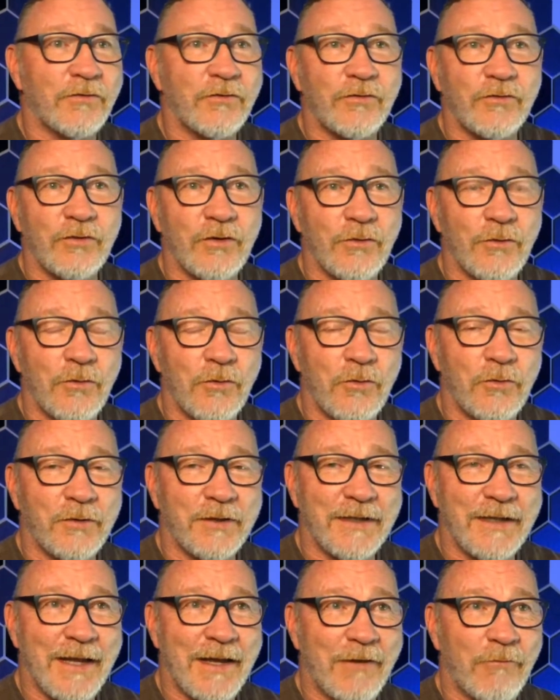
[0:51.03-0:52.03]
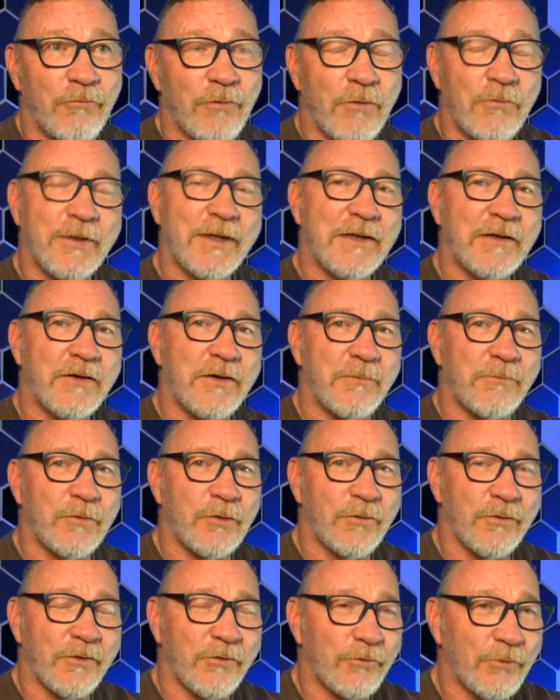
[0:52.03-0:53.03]
So yeah, what we ended up
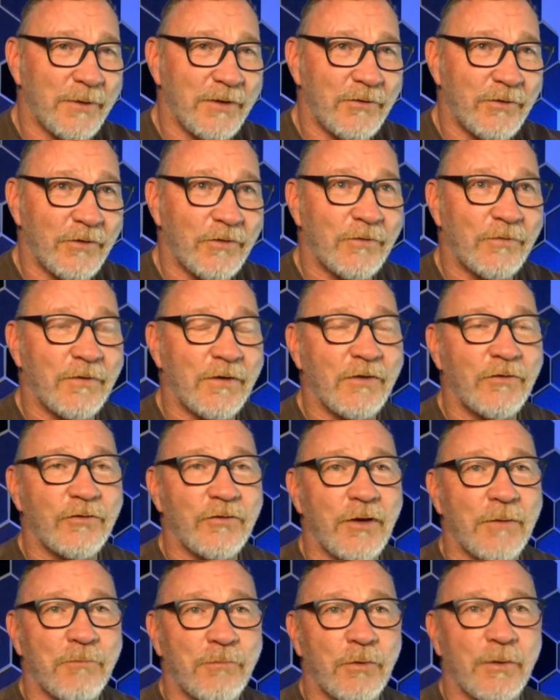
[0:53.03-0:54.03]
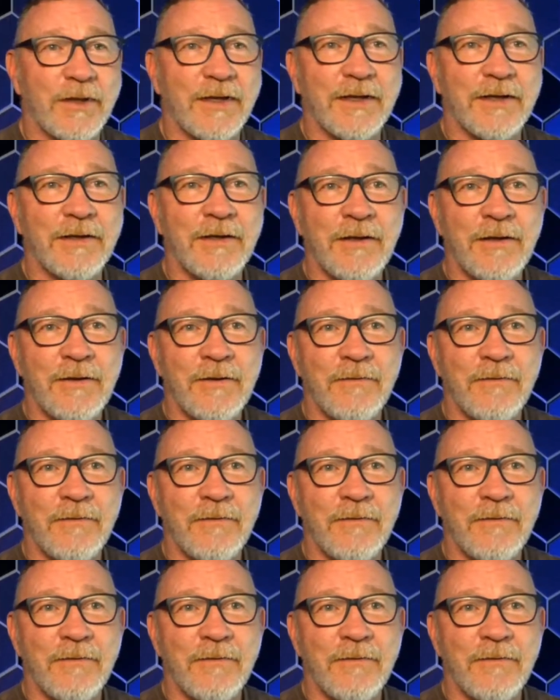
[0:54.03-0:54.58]
doing is we just finished up printing